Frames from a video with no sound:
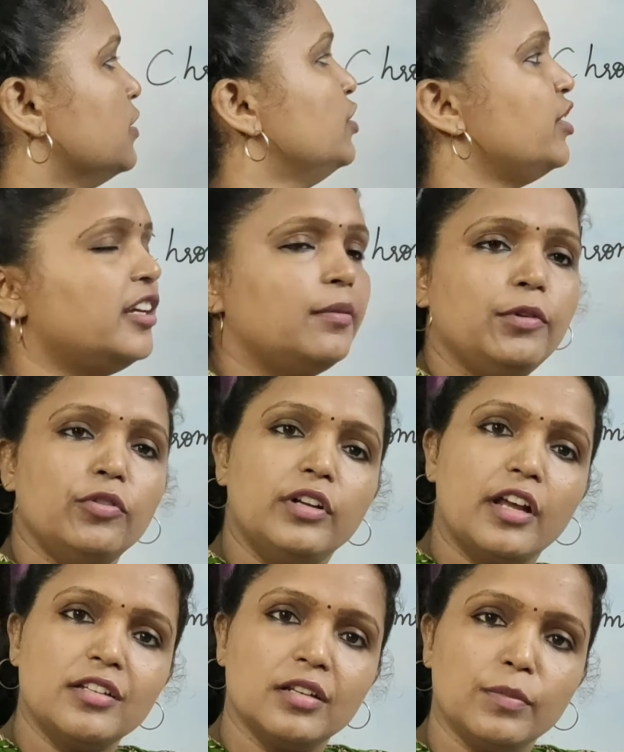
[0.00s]
Gene
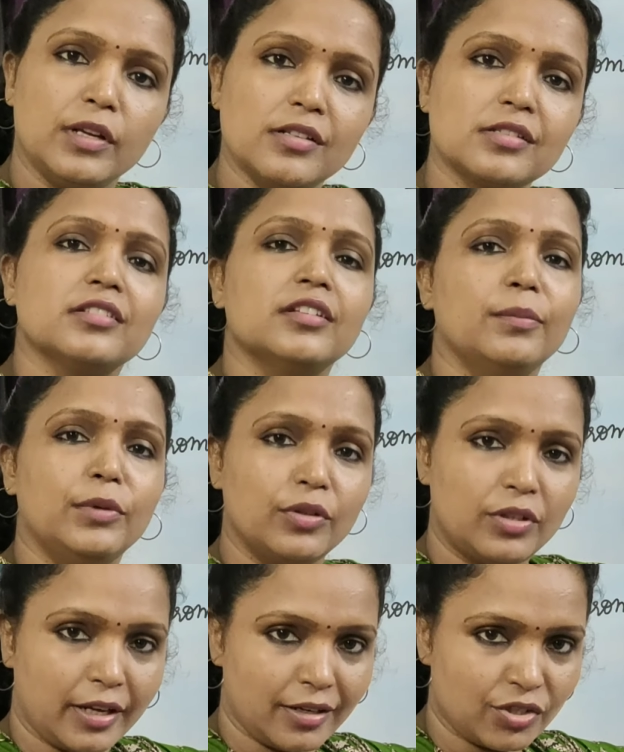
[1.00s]
mutation means the
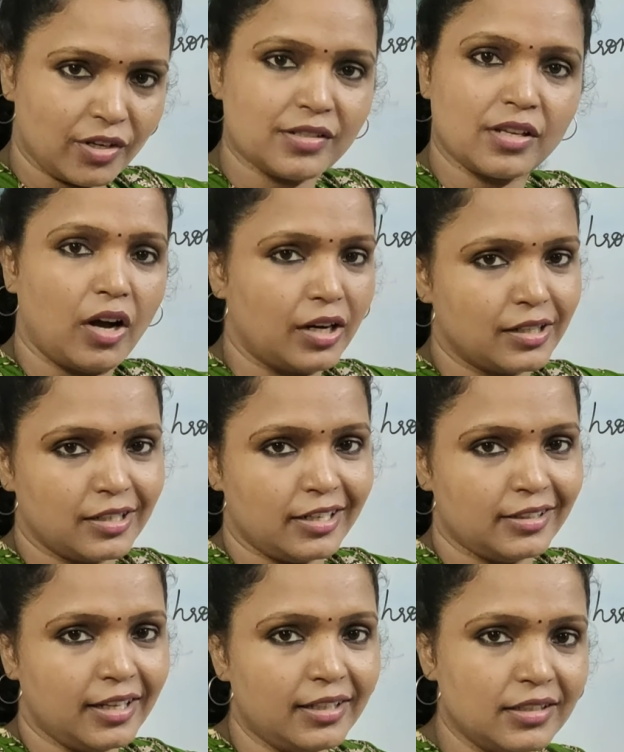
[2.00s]
mutations occur
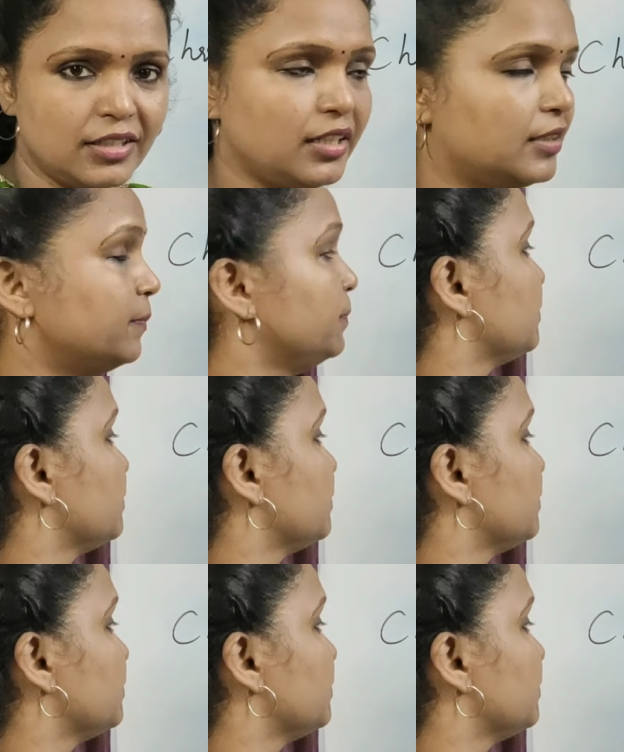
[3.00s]
in the gene.